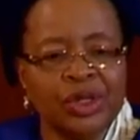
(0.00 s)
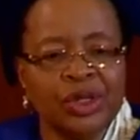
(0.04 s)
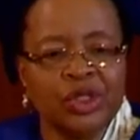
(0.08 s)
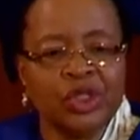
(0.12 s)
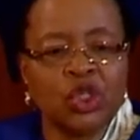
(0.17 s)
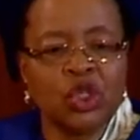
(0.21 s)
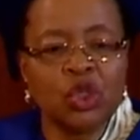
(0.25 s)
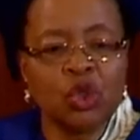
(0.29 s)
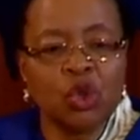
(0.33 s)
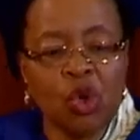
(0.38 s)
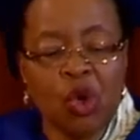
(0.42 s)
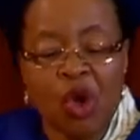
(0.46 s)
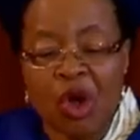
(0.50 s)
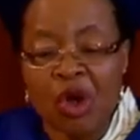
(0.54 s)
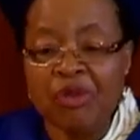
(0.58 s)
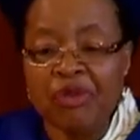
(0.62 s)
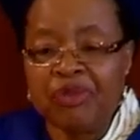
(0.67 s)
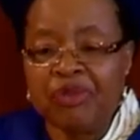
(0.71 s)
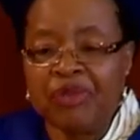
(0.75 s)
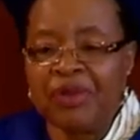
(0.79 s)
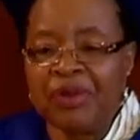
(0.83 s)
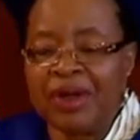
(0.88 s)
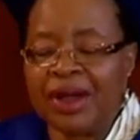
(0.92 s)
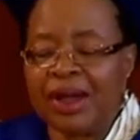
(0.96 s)
to
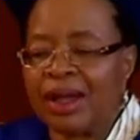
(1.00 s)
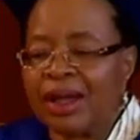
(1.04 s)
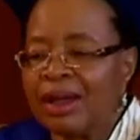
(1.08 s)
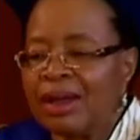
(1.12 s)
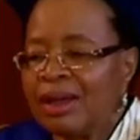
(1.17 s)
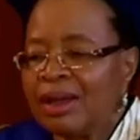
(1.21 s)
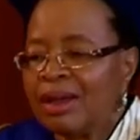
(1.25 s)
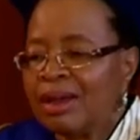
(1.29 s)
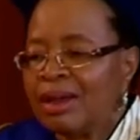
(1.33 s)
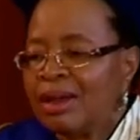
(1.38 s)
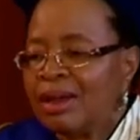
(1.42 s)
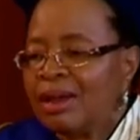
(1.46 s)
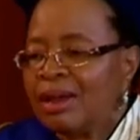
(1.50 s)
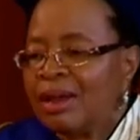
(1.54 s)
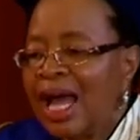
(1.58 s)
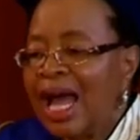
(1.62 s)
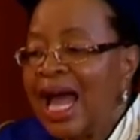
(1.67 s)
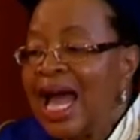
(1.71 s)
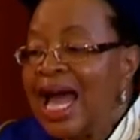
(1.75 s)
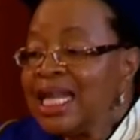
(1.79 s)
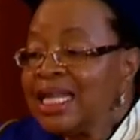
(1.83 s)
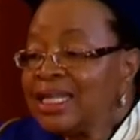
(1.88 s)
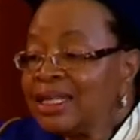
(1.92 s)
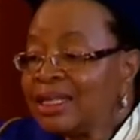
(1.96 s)
offer
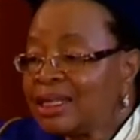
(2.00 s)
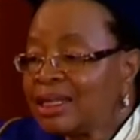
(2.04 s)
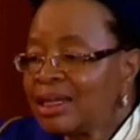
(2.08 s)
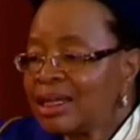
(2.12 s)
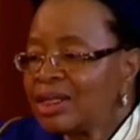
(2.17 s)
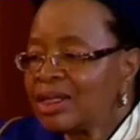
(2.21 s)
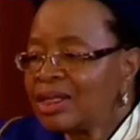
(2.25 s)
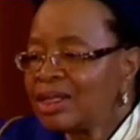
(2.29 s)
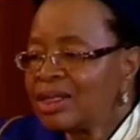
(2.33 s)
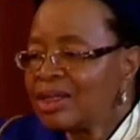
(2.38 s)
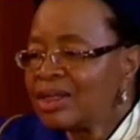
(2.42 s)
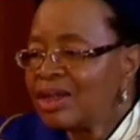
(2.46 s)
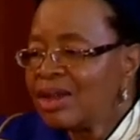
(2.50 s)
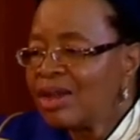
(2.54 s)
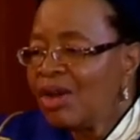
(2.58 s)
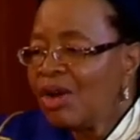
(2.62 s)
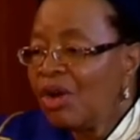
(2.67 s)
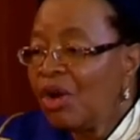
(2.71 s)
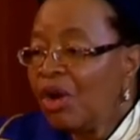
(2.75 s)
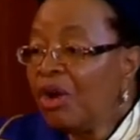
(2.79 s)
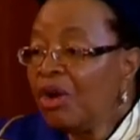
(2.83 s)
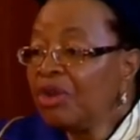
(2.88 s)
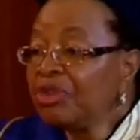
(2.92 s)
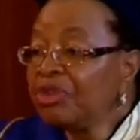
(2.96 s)
answers
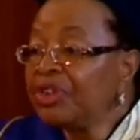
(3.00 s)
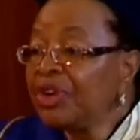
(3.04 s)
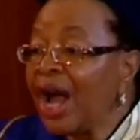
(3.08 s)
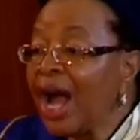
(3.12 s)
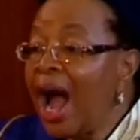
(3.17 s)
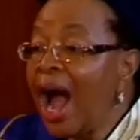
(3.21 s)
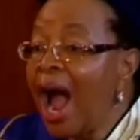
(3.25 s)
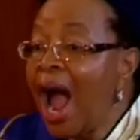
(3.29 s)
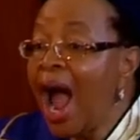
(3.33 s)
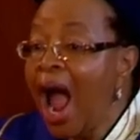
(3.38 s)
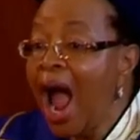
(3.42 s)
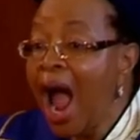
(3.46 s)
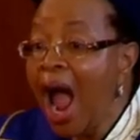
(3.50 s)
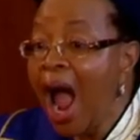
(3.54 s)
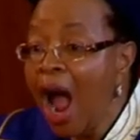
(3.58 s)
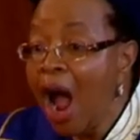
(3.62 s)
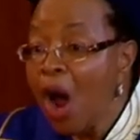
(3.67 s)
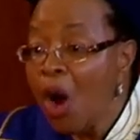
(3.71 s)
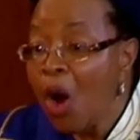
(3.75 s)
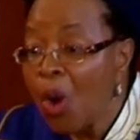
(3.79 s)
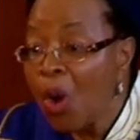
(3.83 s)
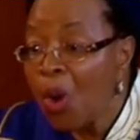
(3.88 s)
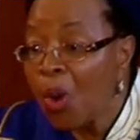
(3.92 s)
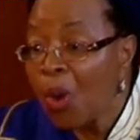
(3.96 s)
of
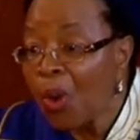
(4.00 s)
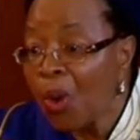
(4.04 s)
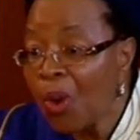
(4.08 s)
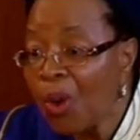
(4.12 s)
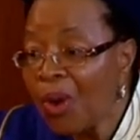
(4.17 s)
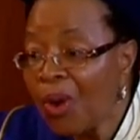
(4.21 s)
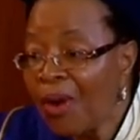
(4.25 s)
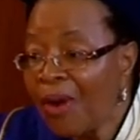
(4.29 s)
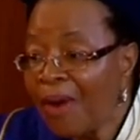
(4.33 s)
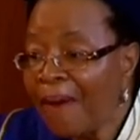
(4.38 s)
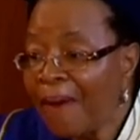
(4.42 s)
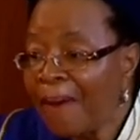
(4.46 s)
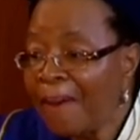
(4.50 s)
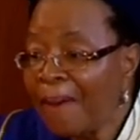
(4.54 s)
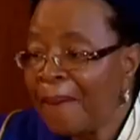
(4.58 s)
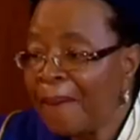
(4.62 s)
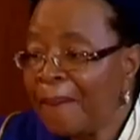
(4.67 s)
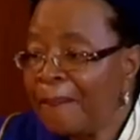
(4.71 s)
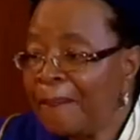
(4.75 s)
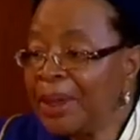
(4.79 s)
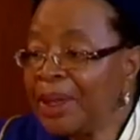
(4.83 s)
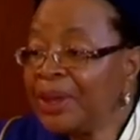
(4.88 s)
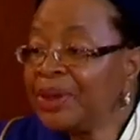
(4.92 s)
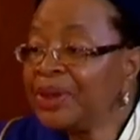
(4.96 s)
how,
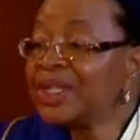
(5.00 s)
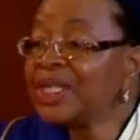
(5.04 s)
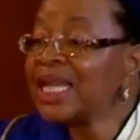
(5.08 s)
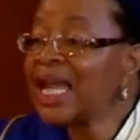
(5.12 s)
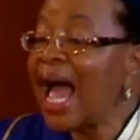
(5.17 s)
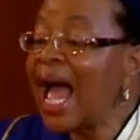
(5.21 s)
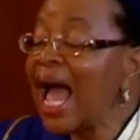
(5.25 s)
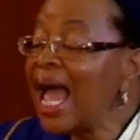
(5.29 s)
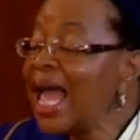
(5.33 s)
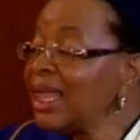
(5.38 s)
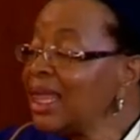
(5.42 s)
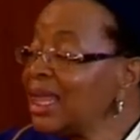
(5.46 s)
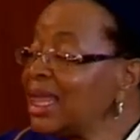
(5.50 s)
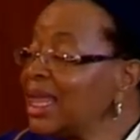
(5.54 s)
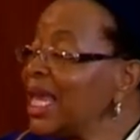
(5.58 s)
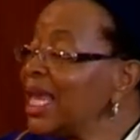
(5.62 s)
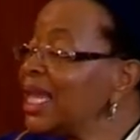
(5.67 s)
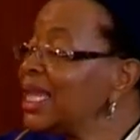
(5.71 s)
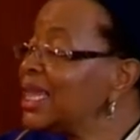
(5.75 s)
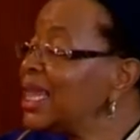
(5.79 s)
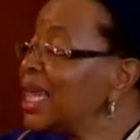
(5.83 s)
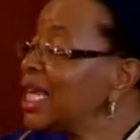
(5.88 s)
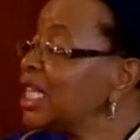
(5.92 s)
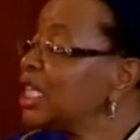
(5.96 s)
because I
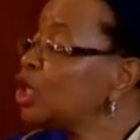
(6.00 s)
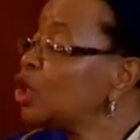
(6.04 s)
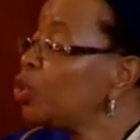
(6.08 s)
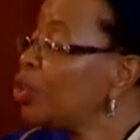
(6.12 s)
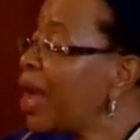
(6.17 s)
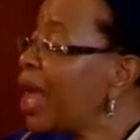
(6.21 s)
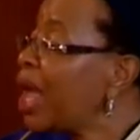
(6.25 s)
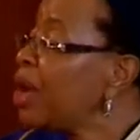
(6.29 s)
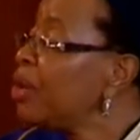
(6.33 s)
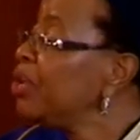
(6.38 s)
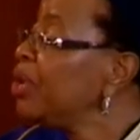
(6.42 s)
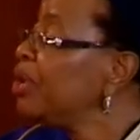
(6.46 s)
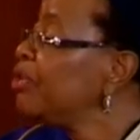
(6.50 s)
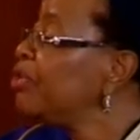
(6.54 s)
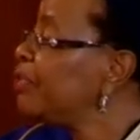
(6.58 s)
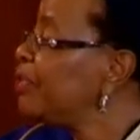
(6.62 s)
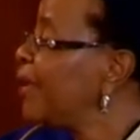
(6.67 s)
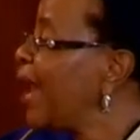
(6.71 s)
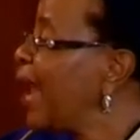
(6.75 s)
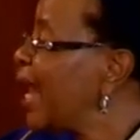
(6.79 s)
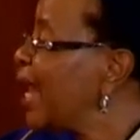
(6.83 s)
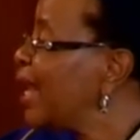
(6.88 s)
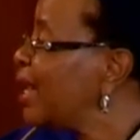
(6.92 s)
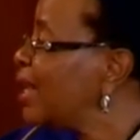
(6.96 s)
think that's where we
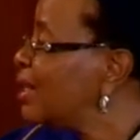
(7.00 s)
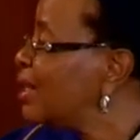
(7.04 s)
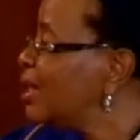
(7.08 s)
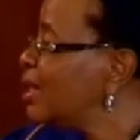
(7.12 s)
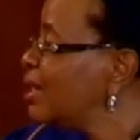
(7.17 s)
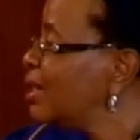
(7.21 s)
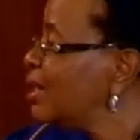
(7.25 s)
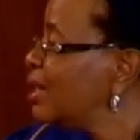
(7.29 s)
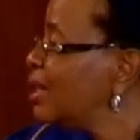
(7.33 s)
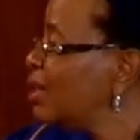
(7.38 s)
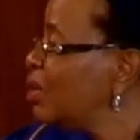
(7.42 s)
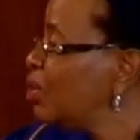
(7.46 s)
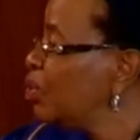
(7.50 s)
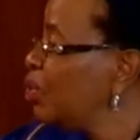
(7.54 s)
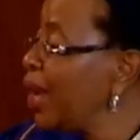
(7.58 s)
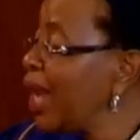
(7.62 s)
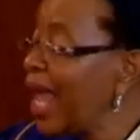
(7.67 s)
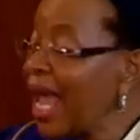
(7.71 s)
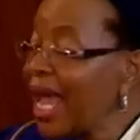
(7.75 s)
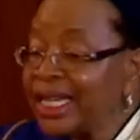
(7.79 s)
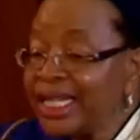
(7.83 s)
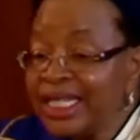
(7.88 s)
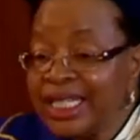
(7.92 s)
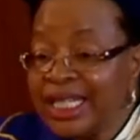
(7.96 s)
fail. We
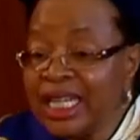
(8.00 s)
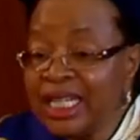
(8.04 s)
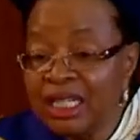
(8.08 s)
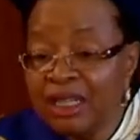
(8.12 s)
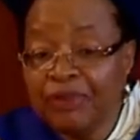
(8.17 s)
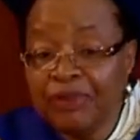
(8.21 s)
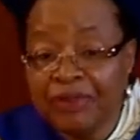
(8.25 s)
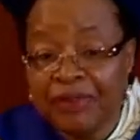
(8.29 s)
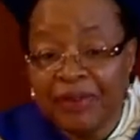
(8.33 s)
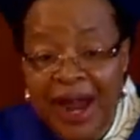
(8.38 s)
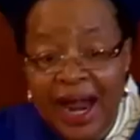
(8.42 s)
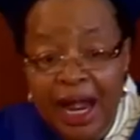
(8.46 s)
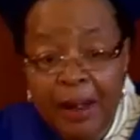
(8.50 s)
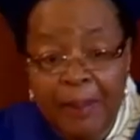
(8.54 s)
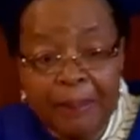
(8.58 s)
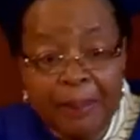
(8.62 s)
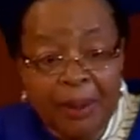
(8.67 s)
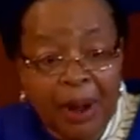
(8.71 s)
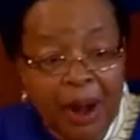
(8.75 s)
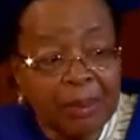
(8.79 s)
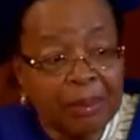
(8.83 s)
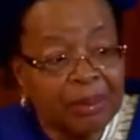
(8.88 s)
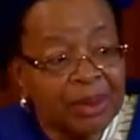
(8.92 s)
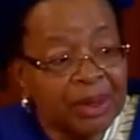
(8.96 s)
identify
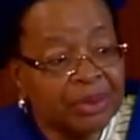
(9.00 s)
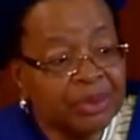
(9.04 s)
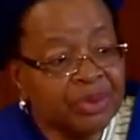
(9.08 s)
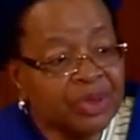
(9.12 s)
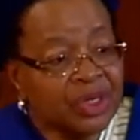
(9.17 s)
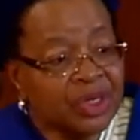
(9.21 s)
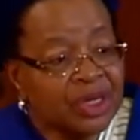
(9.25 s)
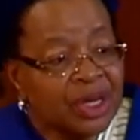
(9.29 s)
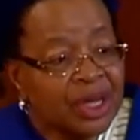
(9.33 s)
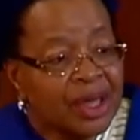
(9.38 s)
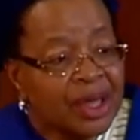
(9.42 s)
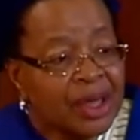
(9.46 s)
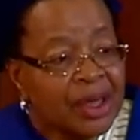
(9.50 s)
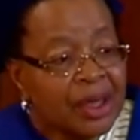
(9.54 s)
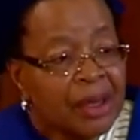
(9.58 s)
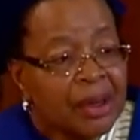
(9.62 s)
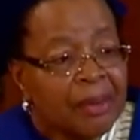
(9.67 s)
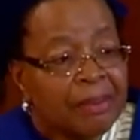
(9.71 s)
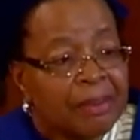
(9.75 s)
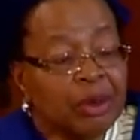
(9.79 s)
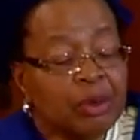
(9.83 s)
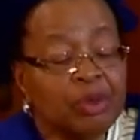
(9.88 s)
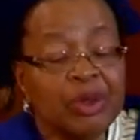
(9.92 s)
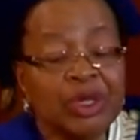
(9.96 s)
problems,
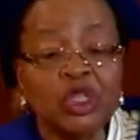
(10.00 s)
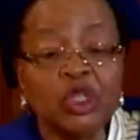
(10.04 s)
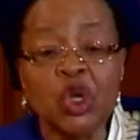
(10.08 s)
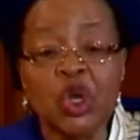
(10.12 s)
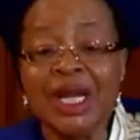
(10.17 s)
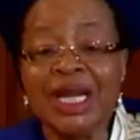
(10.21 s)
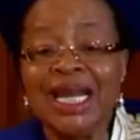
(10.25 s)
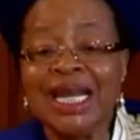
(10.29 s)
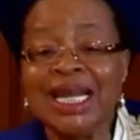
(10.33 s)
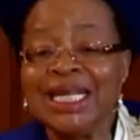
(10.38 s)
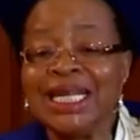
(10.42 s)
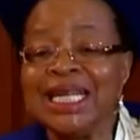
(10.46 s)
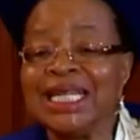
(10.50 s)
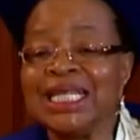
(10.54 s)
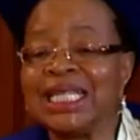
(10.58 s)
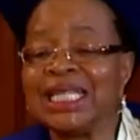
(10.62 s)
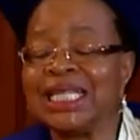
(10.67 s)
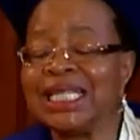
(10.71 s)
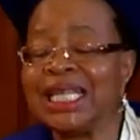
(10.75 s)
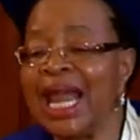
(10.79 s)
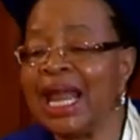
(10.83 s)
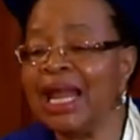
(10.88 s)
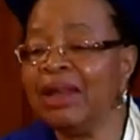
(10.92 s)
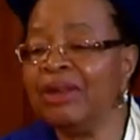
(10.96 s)
but we don't
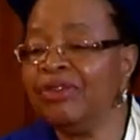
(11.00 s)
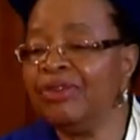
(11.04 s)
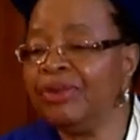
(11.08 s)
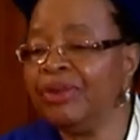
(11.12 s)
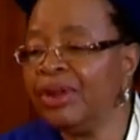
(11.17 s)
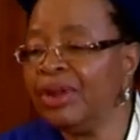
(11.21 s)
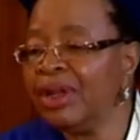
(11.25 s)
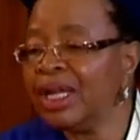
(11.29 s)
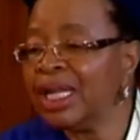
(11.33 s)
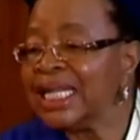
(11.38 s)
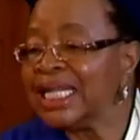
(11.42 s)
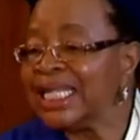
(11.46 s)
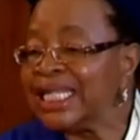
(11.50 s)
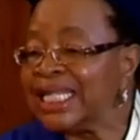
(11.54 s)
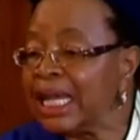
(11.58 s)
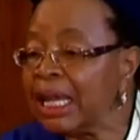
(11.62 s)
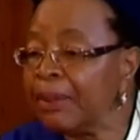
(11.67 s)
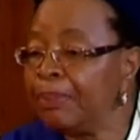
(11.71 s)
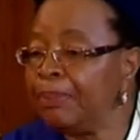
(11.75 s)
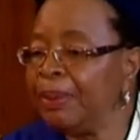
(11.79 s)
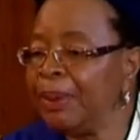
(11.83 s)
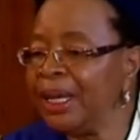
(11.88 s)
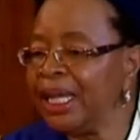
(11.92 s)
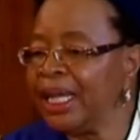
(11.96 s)
understand
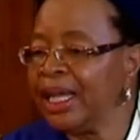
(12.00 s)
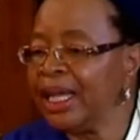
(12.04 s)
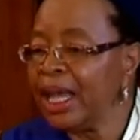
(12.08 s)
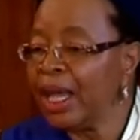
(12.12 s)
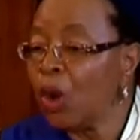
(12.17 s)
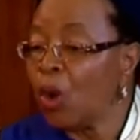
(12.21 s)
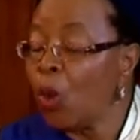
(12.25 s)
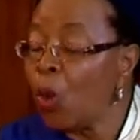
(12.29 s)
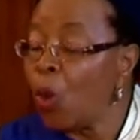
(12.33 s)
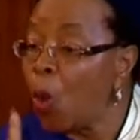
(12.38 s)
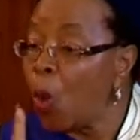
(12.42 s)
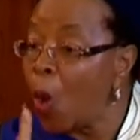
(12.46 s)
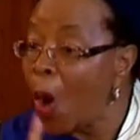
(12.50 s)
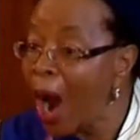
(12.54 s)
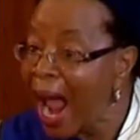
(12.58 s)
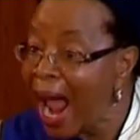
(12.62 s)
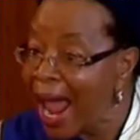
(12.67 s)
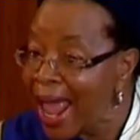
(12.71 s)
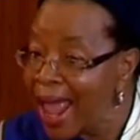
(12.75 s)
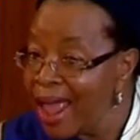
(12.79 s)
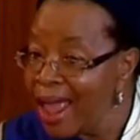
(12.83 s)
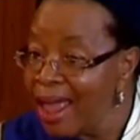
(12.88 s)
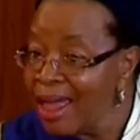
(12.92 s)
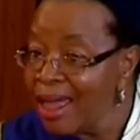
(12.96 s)
deeply
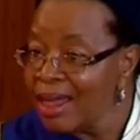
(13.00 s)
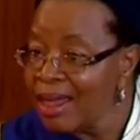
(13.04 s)
why,